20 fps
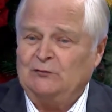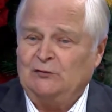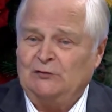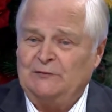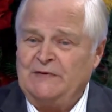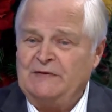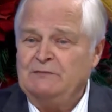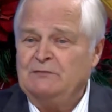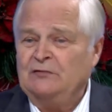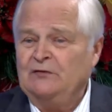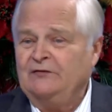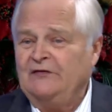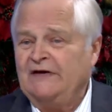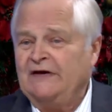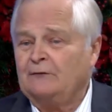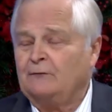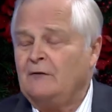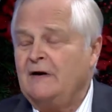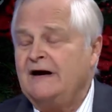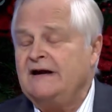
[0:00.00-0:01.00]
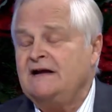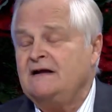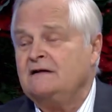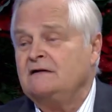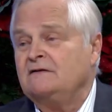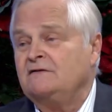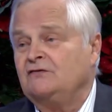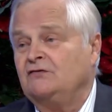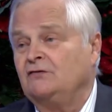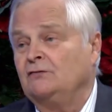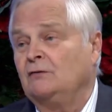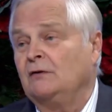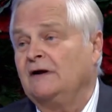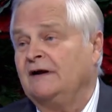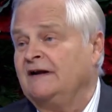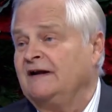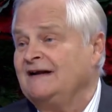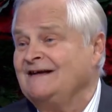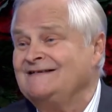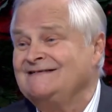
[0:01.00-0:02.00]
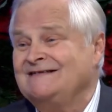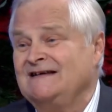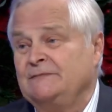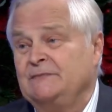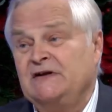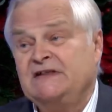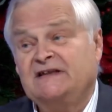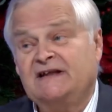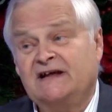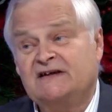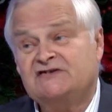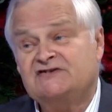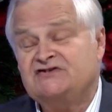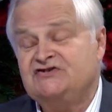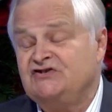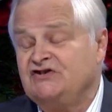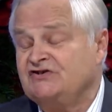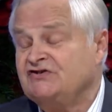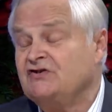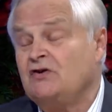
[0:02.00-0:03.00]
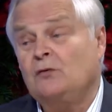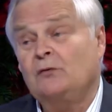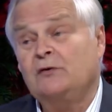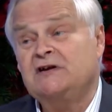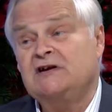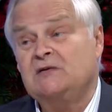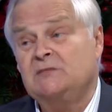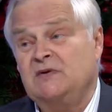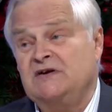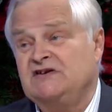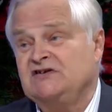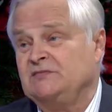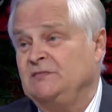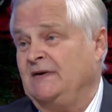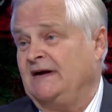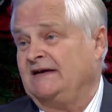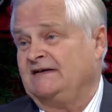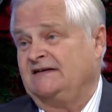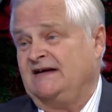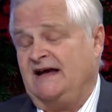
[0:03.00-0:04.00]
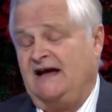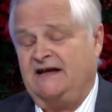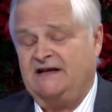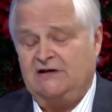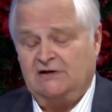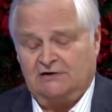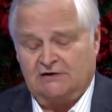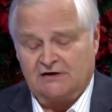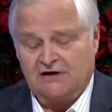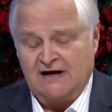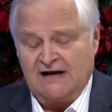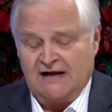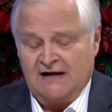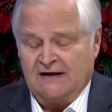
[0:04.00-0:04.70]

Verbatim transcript: we'll be moving right into an exhibit that's just going to be spectacular.